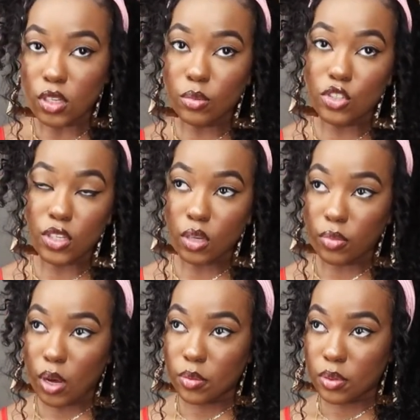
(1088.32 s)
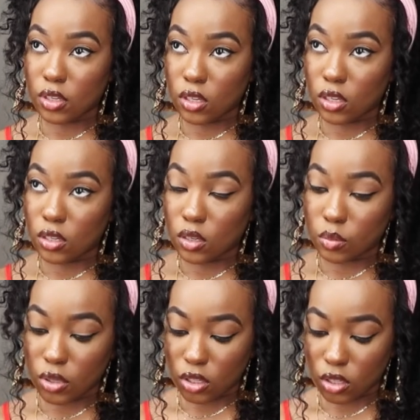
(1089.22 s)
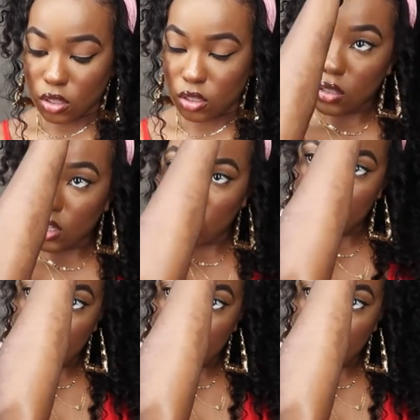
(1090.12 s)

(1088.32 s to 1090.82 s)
Now I'm gonna just take a bobby pin and pin like the